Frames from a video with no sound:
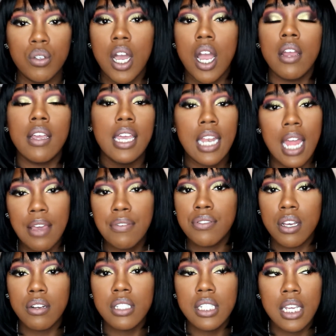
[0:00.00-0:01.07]
dark and
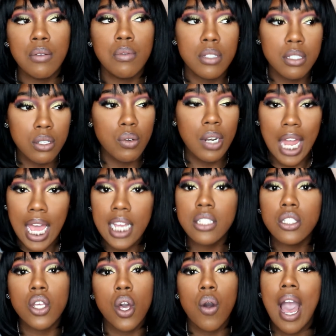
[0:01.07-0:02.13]
F13 was too
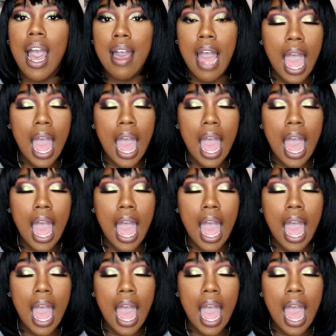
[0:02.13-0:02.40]
light so I